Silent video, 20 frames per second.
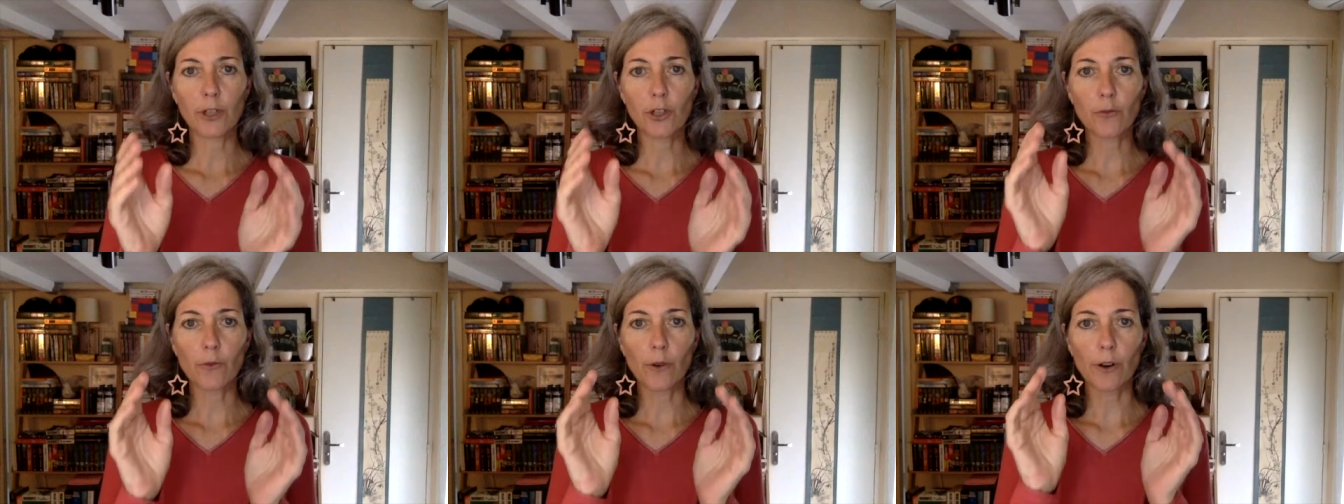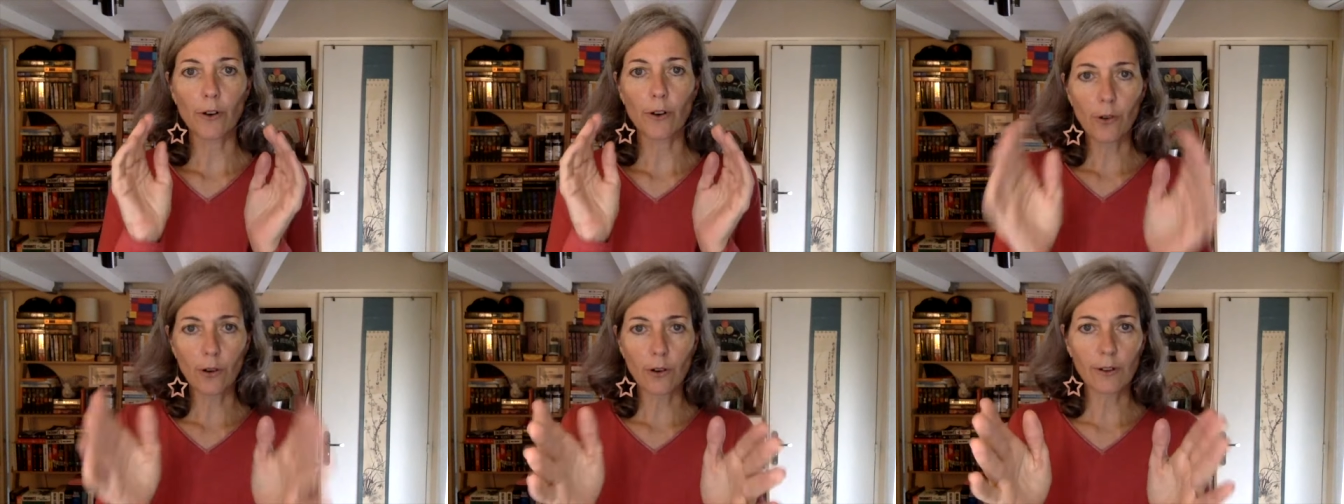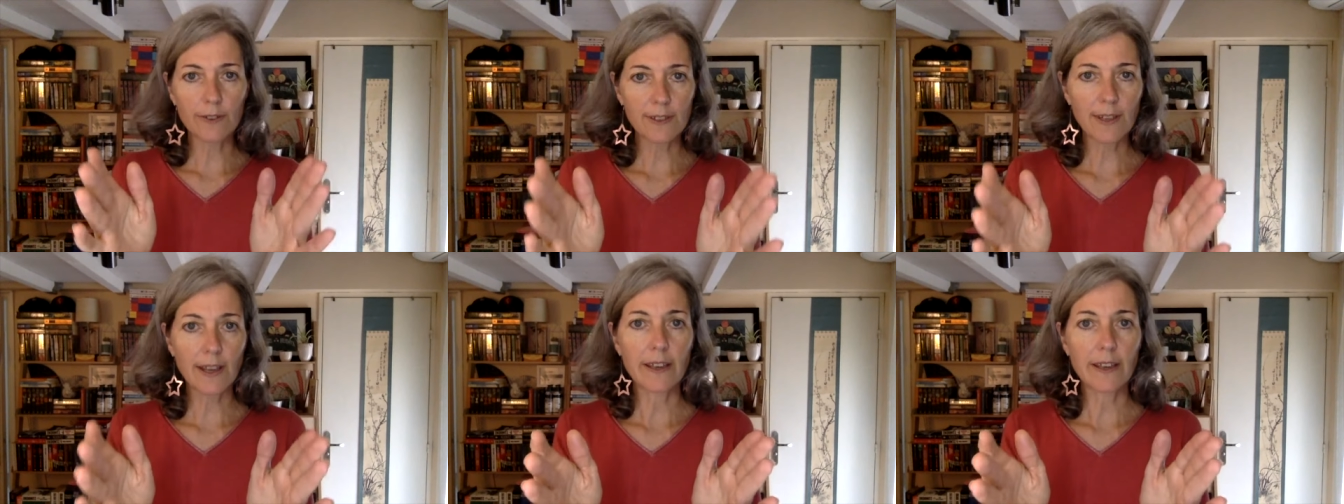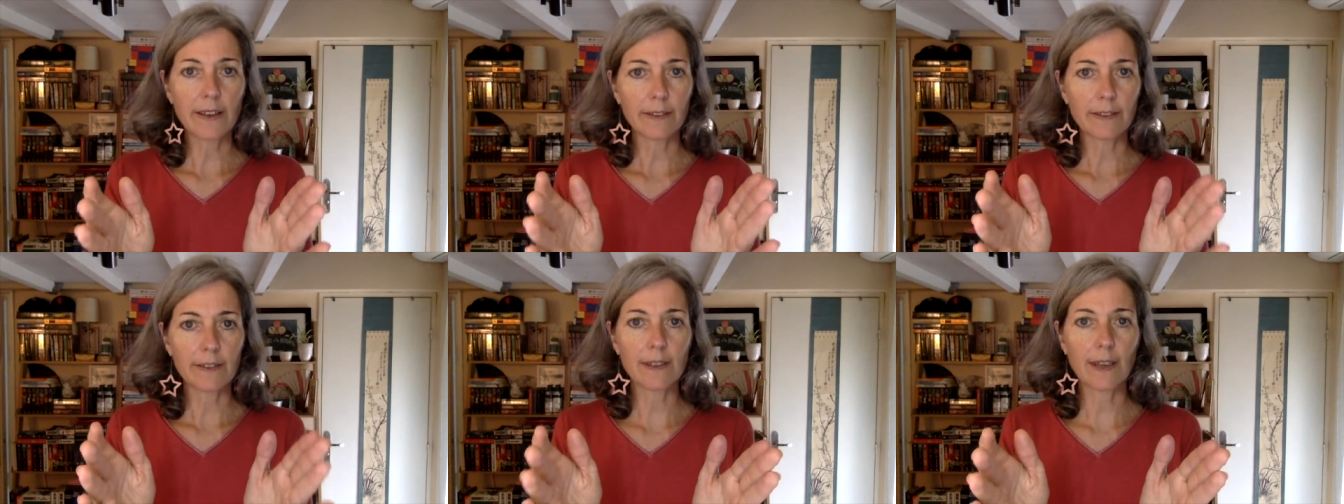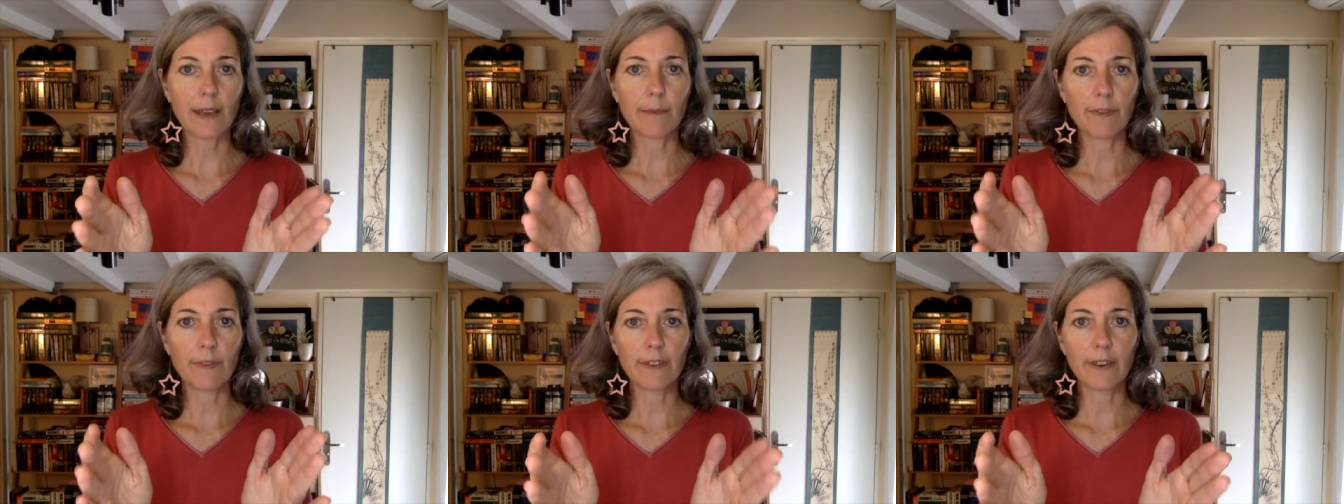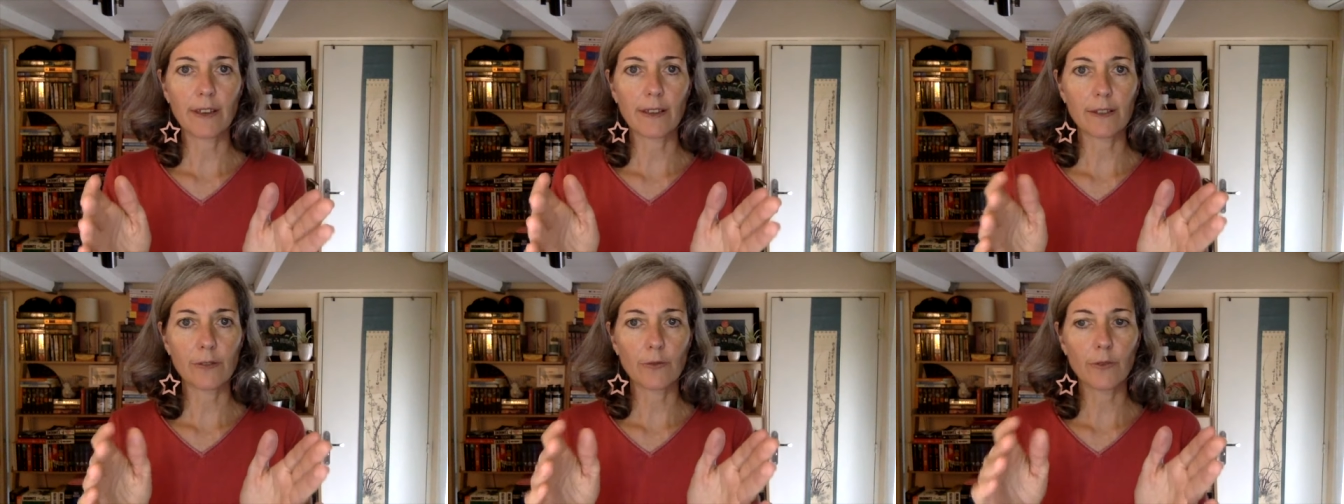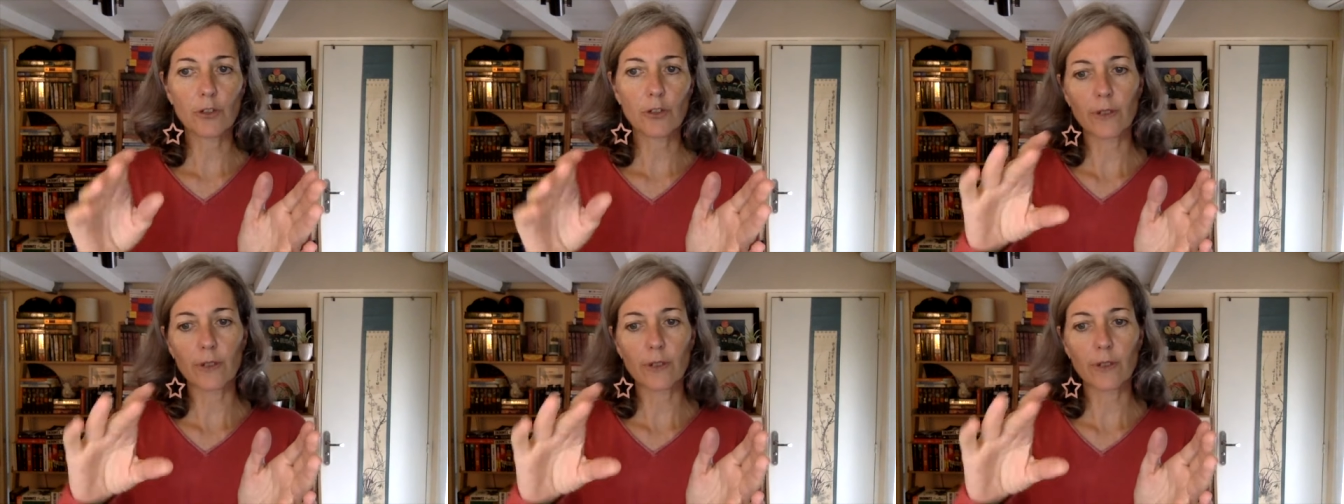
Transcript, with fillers: which were all saying the same things,